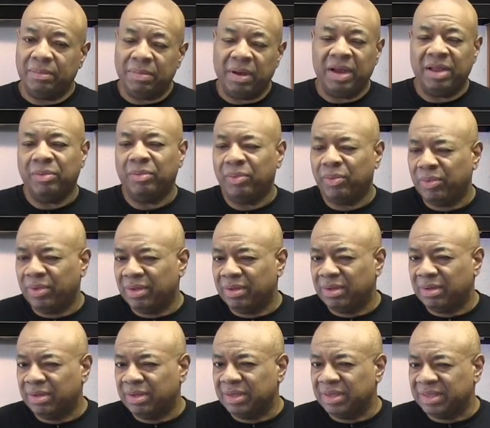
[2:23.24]
But
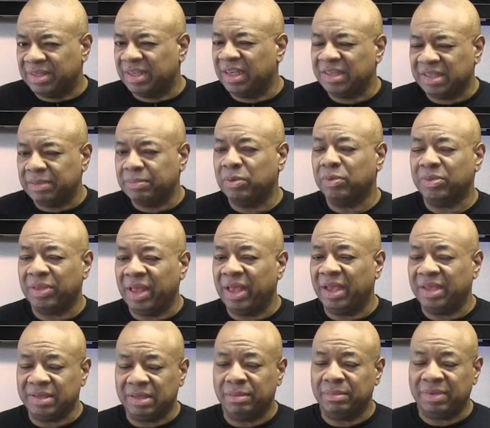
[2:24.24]
sensible
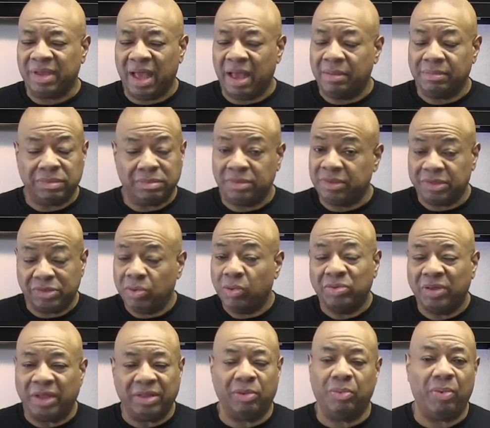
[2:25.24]
things sometimes just
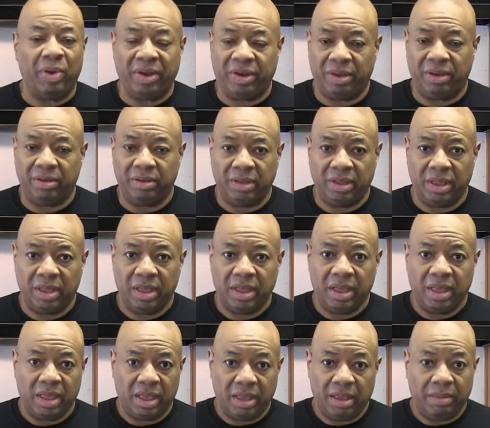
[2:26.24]
goes out the window.
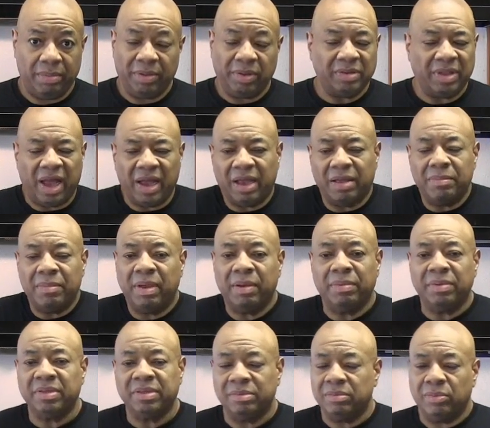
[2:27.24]
Because I can
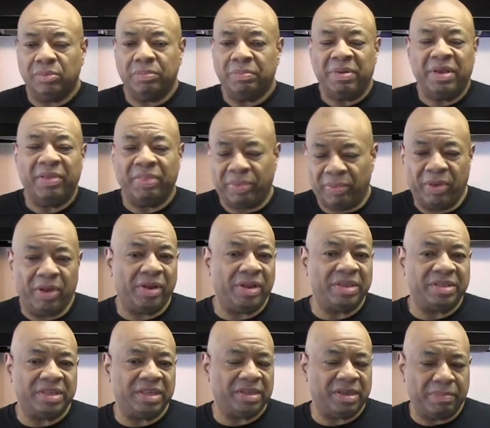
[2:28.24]
remember being
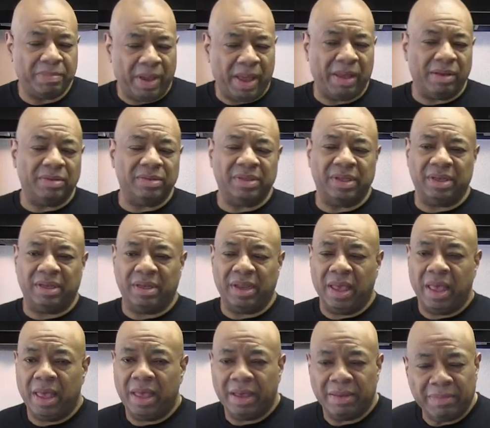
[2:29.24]
360 pounds, and
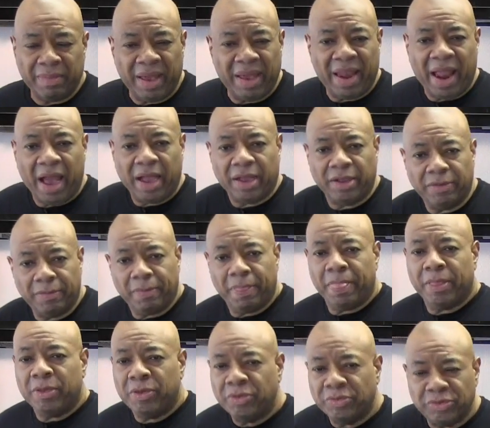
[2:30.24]
man, I
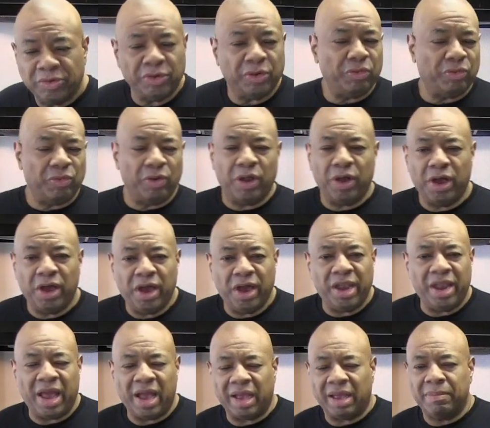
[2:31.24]
used to
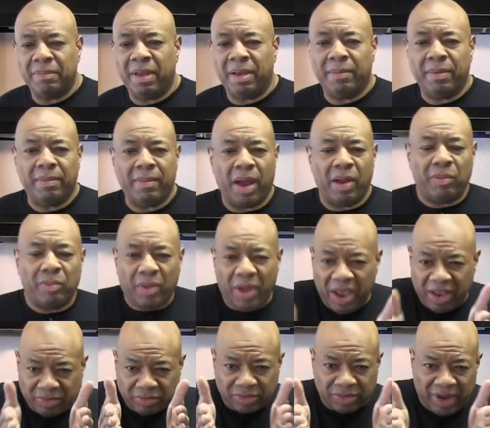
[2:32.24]
run. I can remember my
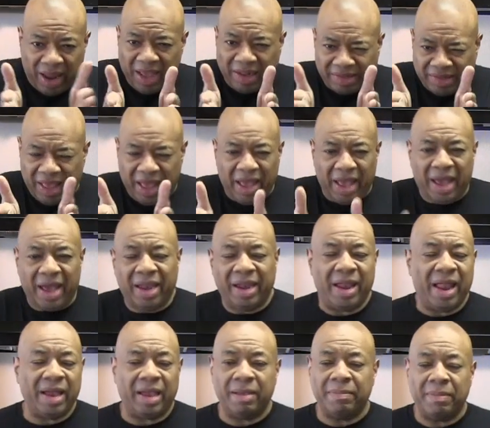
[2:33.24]
waist was like that,
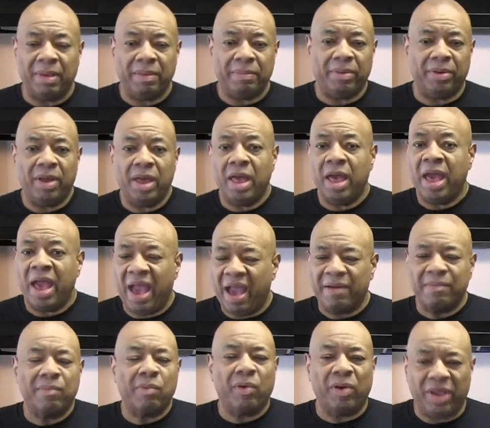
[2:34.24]
and I can remember
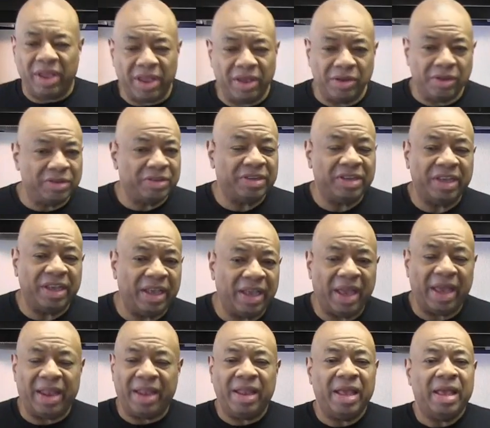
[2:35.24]
having more
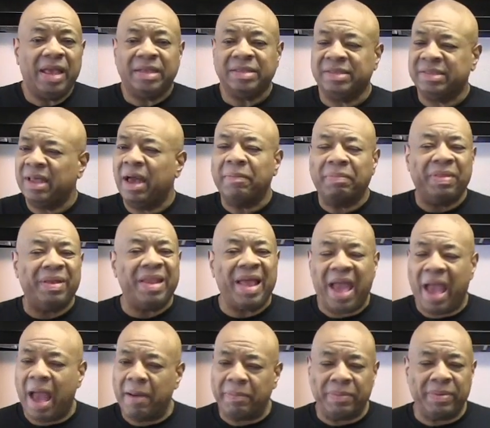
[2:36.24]
energy, and something
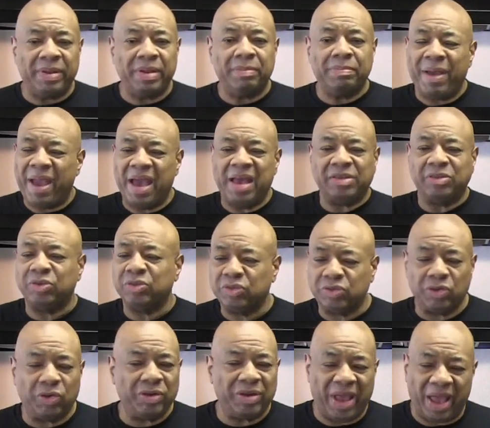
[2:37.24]
happened past a
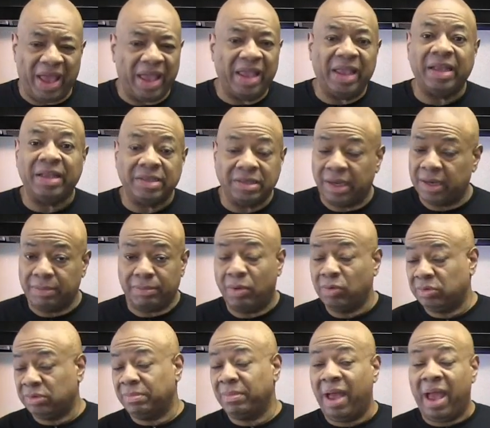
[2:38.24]
certain age, and
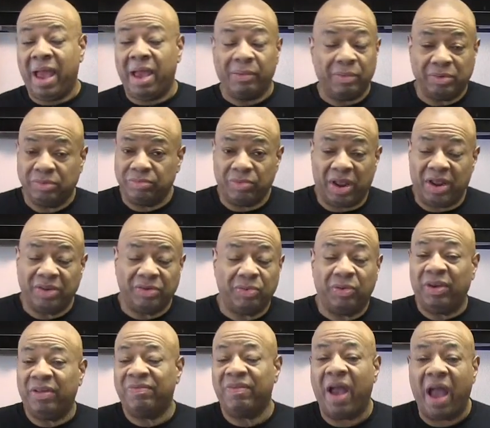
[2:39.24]
most of mine was right at
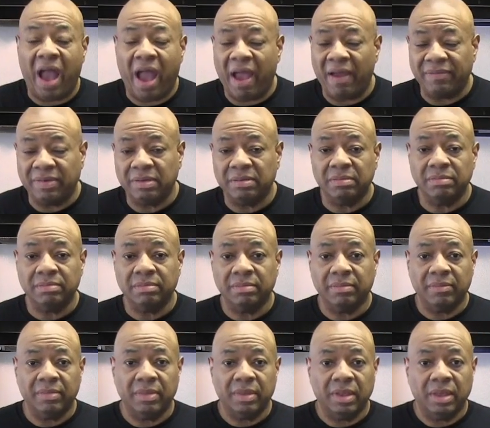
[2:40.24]
25.
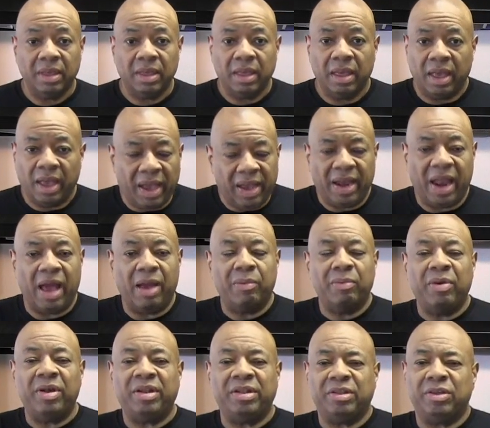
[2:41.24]
And I
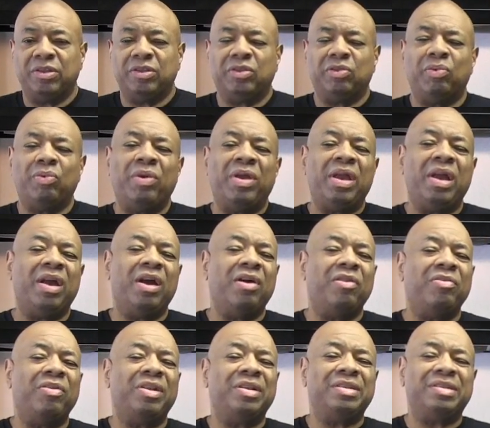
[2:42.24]
went to
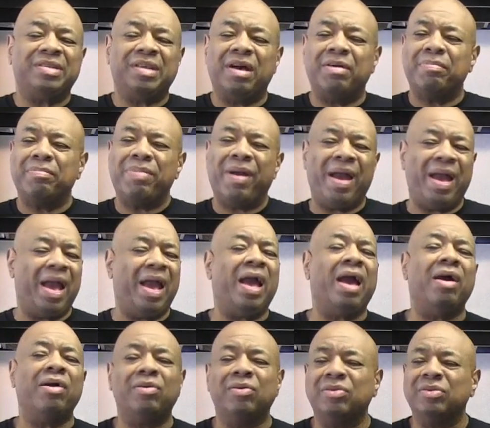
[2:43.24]
300 and some
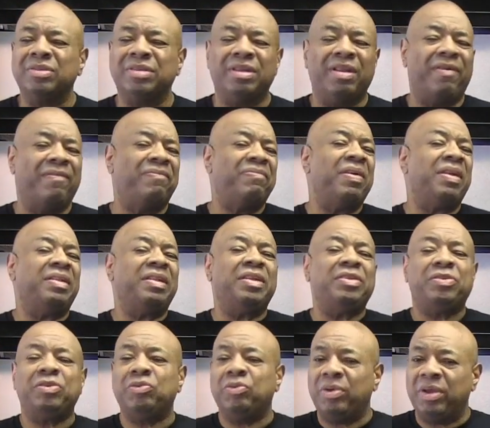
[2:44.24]
pounds,
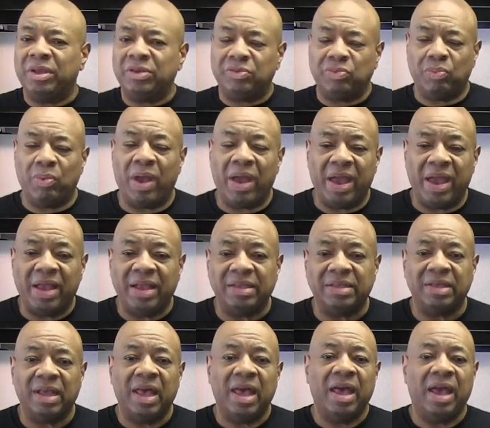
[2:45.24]
52-inch
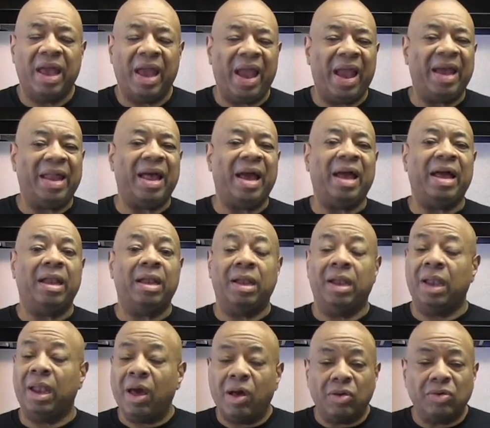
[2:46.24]
waist, and I
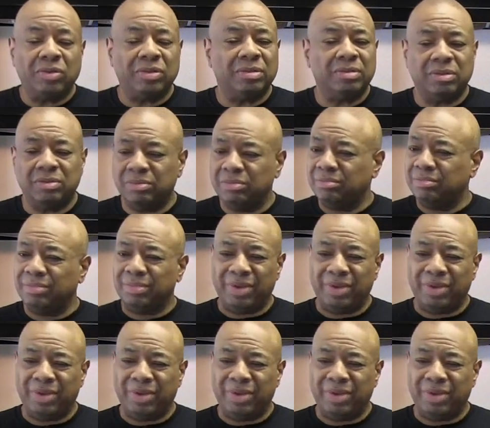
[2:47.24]
lost